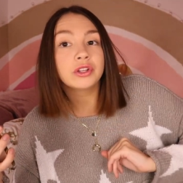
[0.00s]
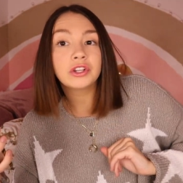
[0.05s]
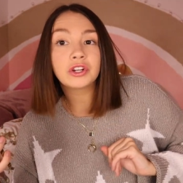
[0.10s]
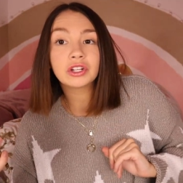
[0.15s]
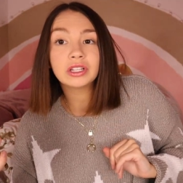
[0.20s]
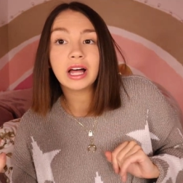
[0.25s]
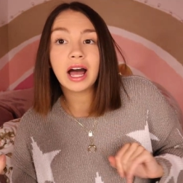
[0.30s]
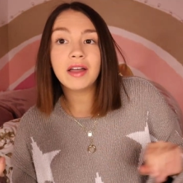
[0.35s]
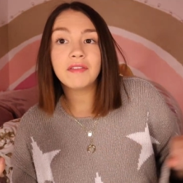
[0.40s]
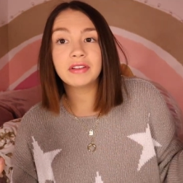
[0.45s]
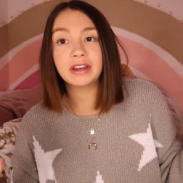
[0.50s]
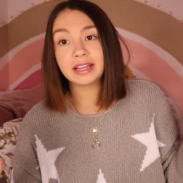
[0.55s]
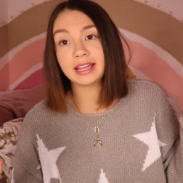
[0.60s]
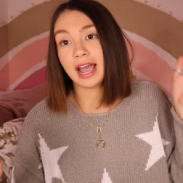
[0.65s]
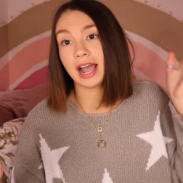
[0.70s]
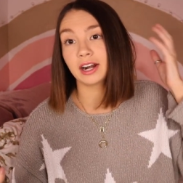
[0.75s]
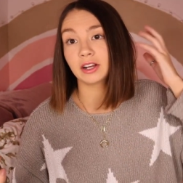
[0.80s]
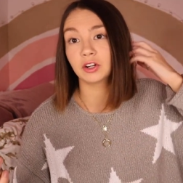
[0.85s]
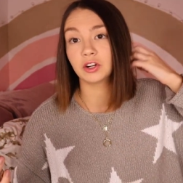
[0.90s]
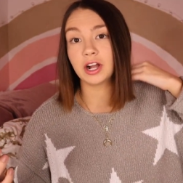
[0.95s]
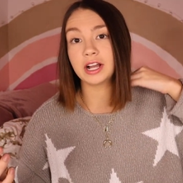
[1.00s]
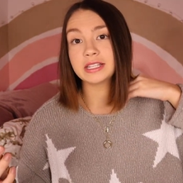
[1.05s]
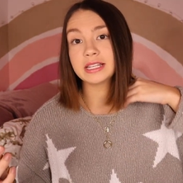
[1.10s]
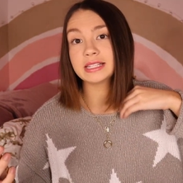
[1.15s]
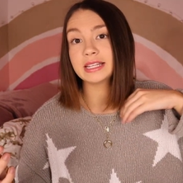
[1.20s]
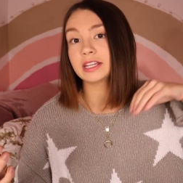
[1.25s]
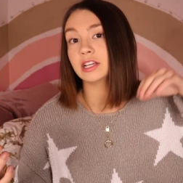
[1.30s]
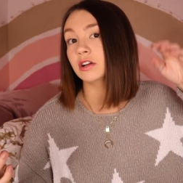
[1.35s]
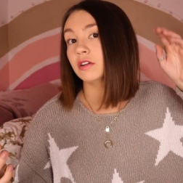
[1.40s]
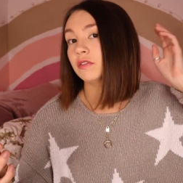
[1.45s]
in your life and it
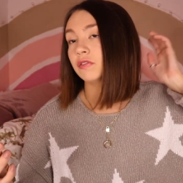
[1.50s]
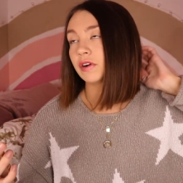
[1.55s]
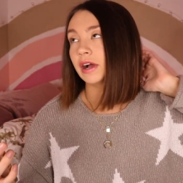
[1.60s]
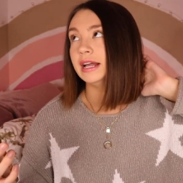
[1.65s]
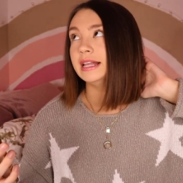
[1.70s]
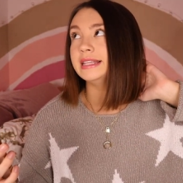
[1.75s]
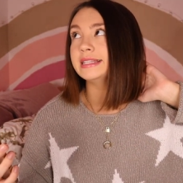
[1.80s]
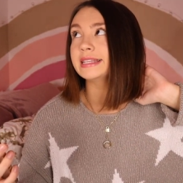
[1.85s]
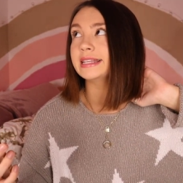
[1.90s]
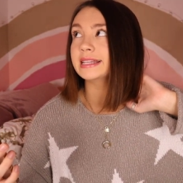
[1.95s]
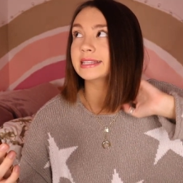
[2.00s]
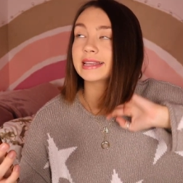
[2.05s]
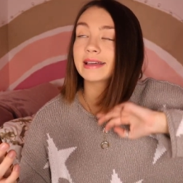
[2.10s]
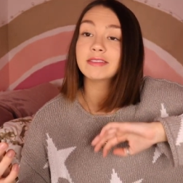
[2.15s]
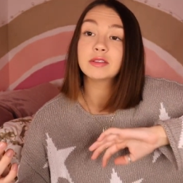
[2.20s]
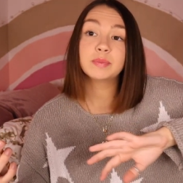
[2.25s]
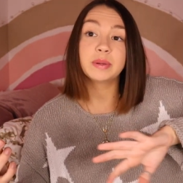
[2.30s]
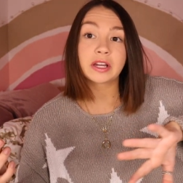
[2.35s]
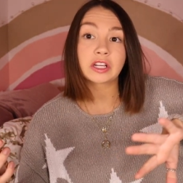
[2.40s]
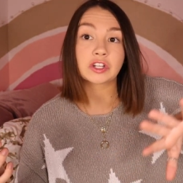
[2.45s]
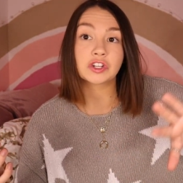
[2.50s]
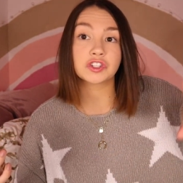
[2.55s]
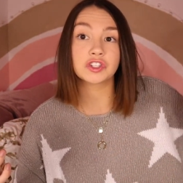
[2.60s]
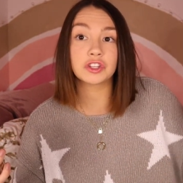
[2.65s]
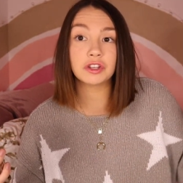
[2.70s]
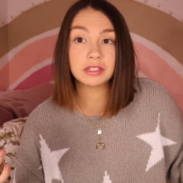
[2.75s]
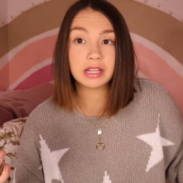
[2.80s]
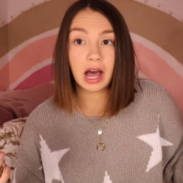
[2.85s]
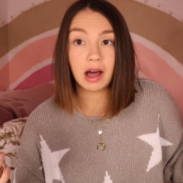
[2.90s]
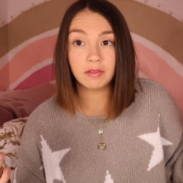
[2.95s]
categorizes like your friends and it saves pictures
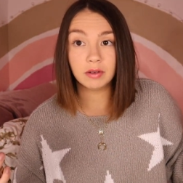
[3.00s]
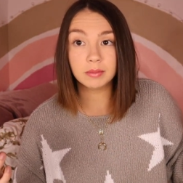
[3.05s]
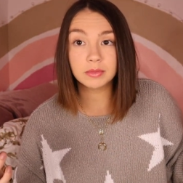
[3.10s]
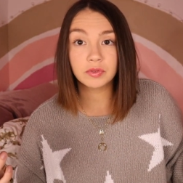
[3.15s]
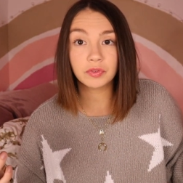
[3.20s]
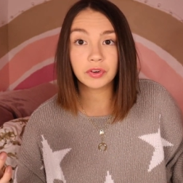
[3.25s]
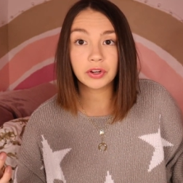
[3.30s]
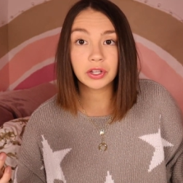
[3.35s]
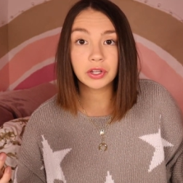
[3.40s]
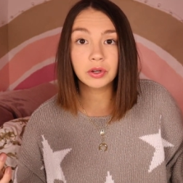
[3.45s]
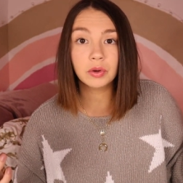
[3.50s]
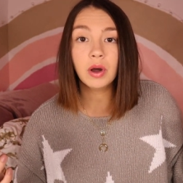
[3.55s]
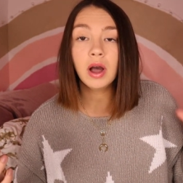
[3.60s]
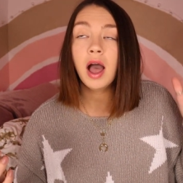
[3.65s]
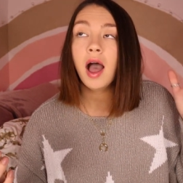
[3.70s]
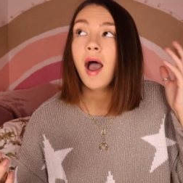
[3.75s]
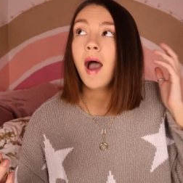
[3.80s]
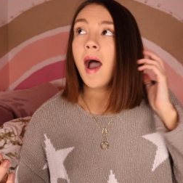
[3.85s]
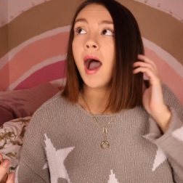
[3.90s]
in those albums for you.